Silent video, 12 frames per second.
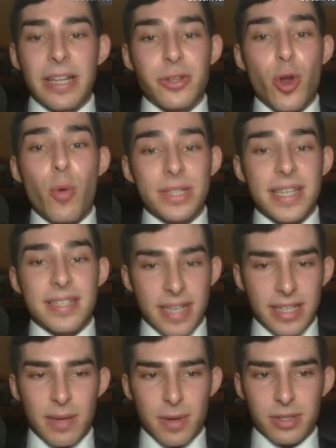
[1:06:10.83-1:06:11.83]
And you know what they
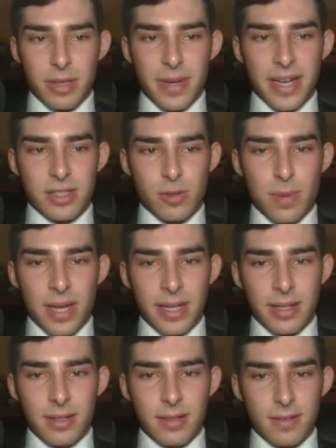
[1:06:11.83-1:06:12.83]
said about demand and
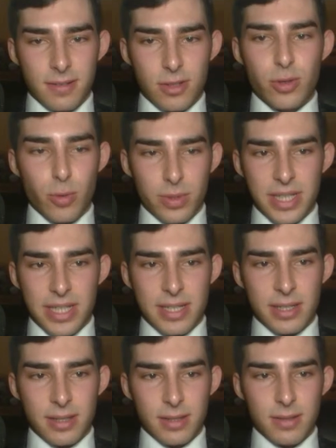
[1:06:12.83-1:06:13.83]
supply? You know what they
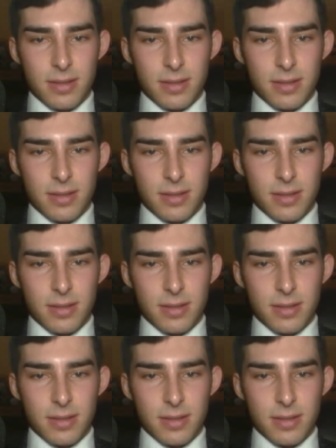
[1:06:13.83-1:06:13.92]
said?